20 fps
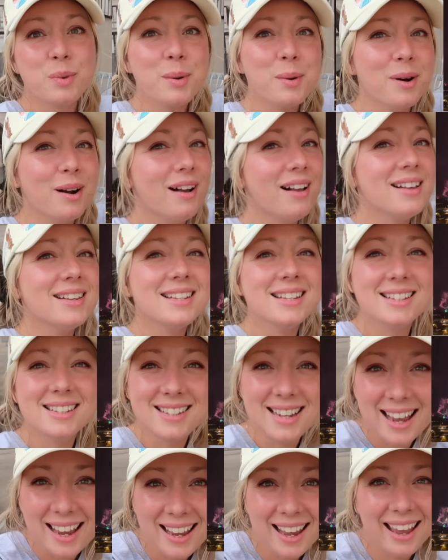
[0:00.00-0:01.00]
We were all
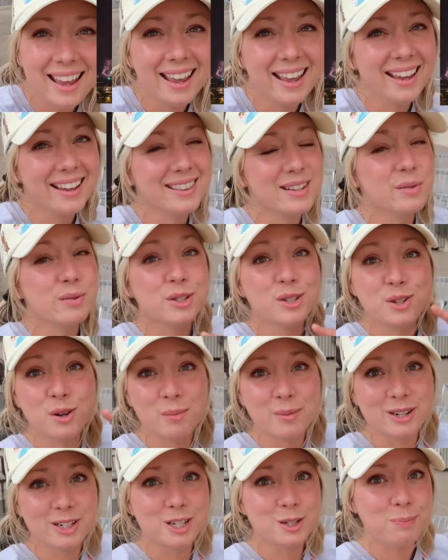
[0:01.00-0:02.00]
singing, there was
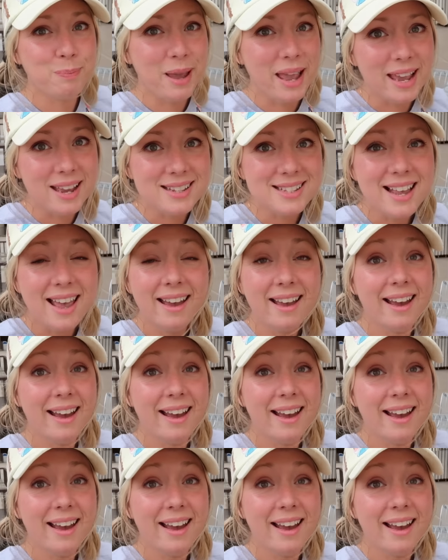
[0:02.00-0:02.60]
so much space.